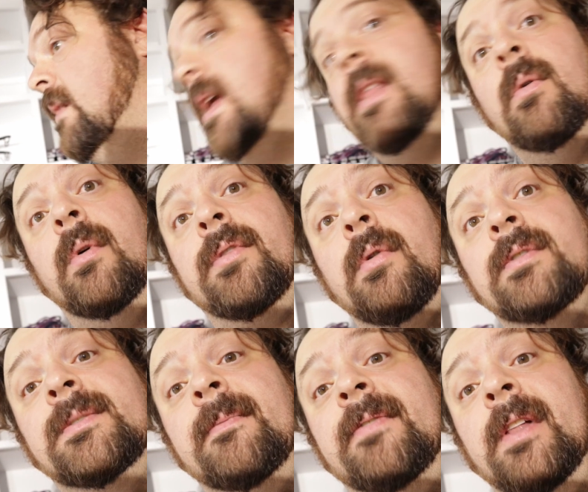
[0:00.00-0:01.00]
and then we'll throw
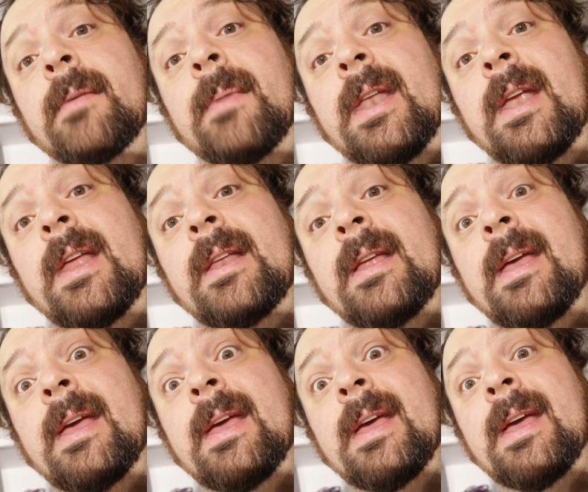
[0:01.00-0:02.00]
some filament in it
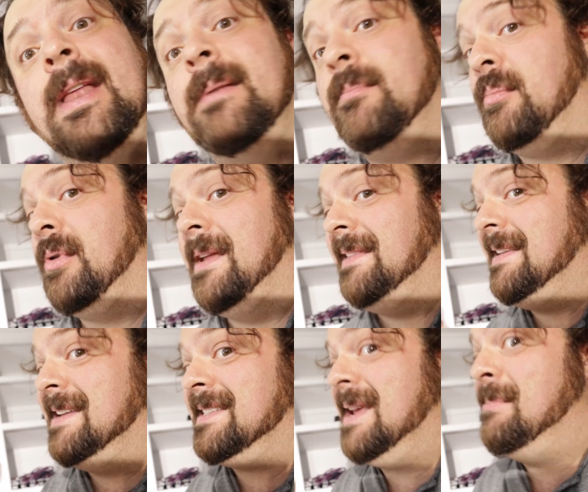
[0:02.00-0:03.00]
and print
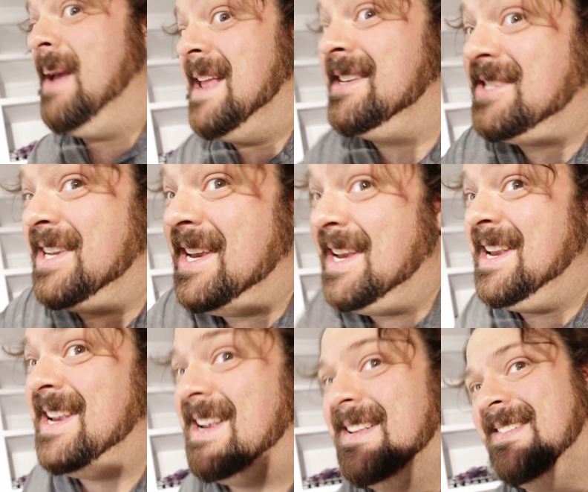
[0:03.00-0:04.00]
us a
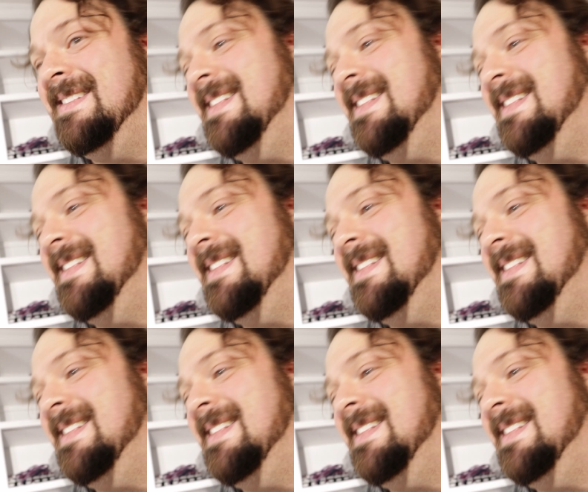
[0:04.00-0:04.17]
Benchy.